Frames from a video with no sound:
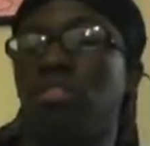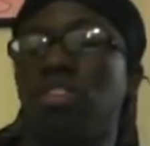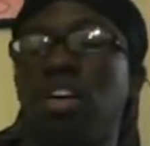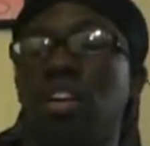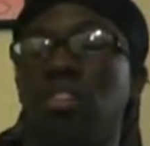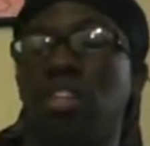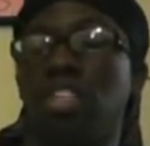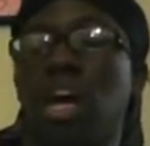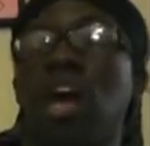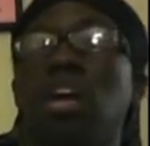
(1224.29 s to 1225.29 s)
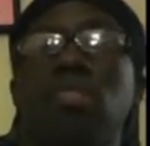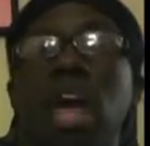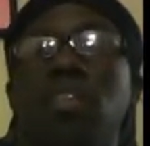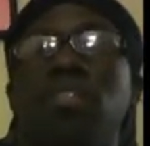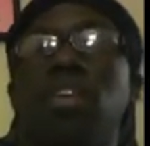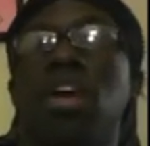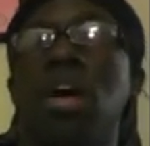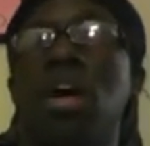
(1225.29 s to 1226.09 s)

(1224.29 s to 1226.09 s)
afraid of the child having